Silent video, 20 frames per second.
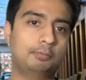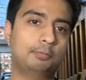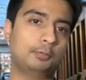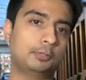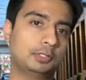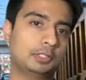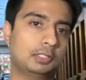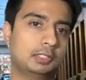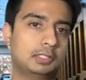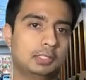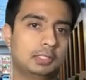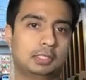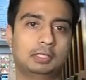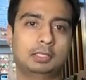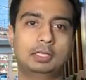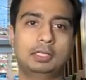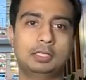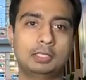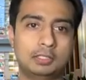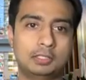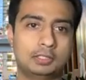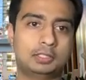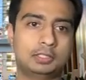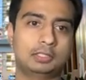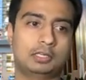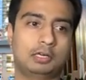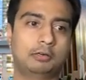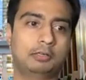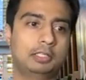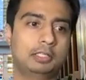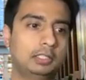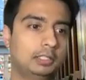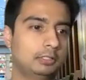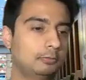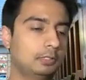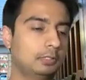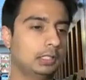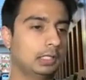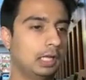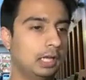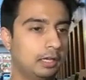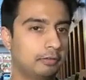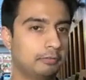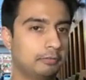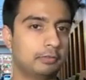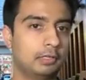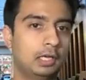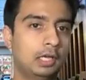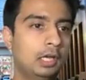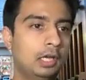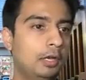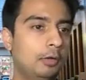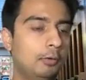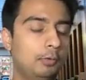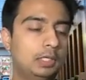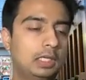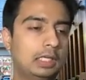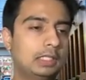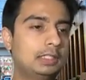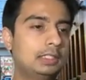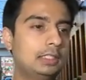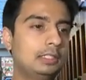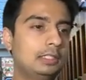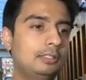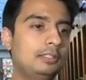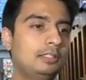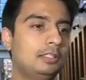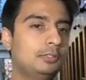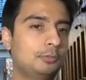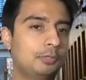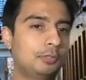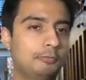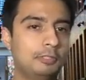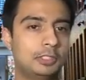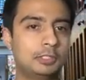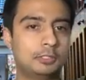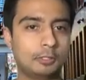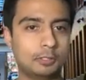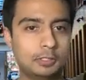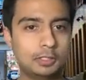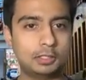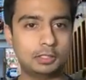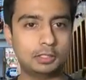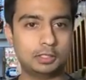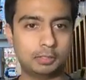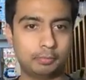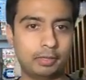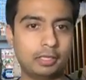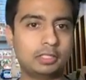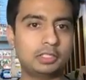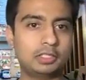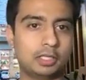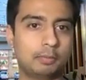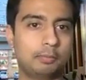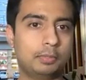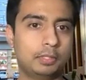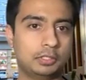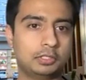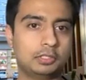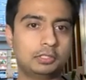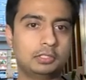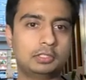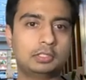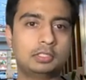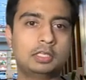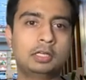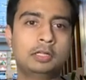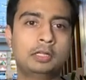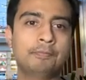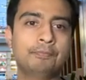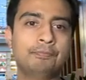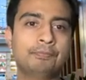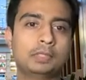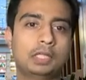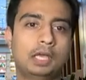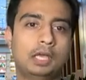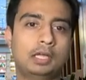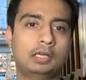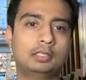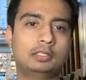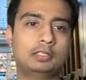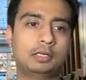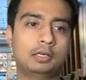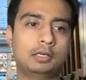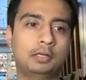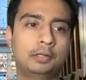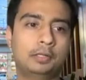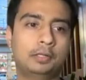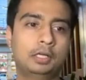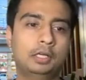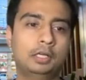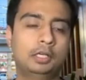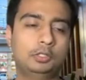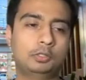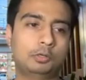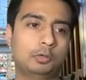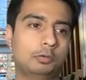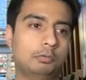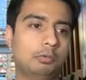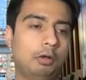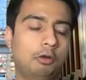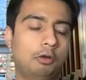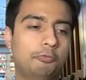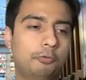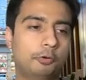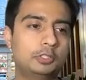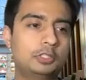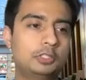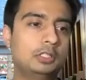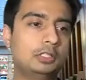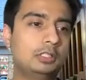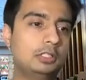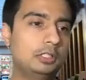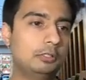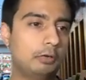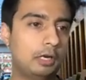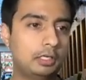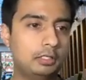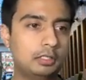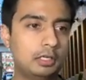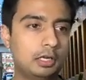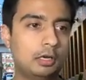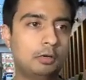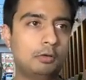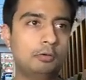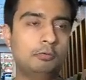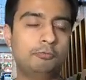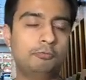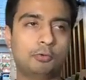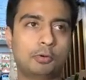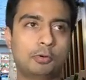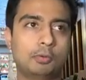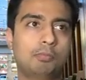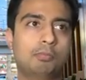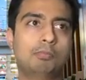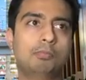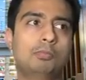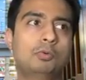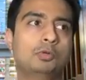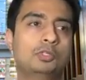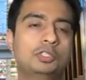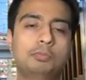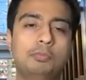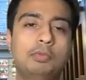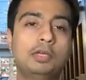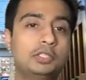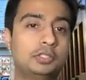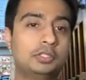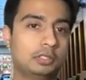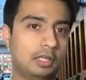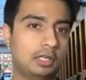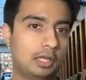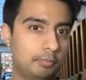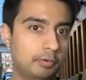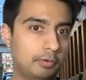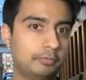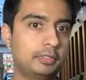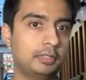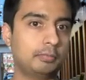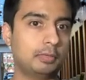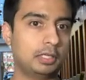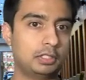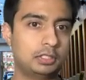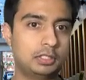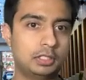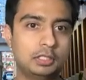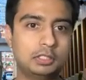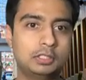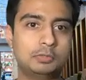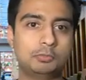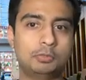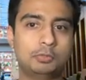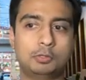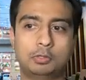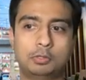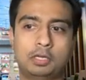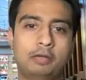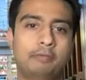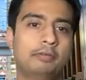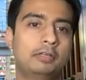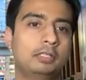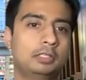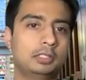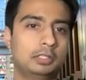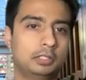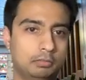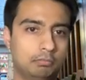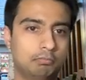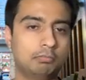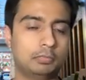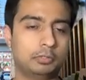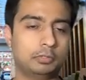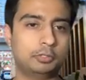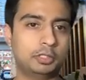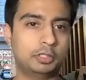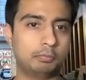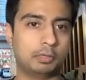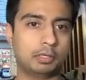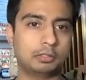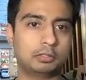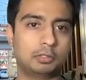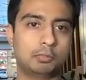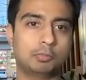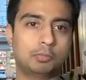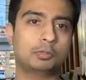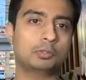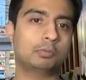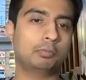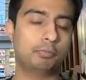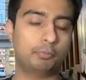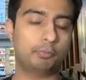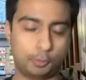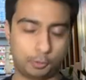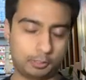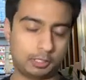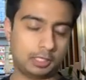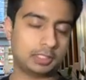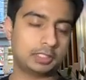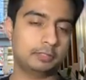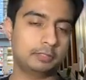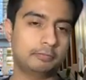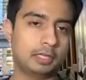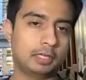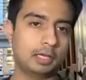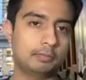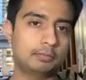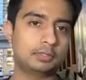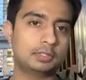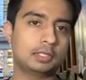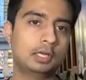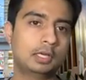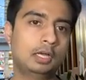processing is in our day-to-day life. We can see these when we study dementia patients. And, unfortunately right now for most major type of dementias, we don't have any treatment, the more progressive types.